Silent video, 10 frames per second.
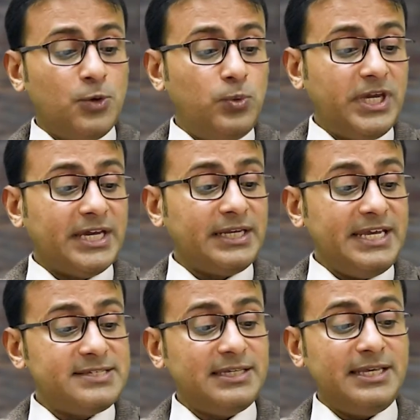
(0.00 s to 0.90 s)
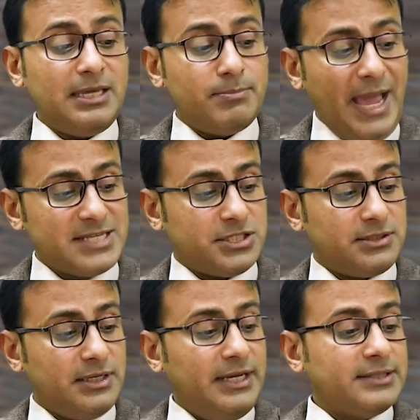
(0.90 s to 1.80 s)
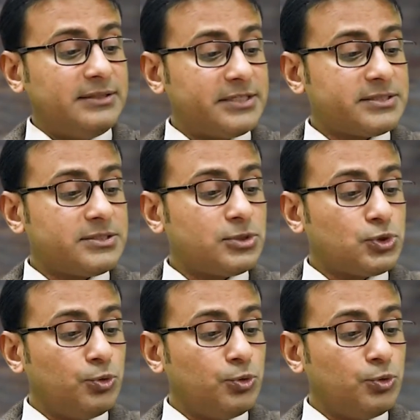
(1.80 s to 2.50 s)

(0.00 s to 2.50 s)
we can easily imagine this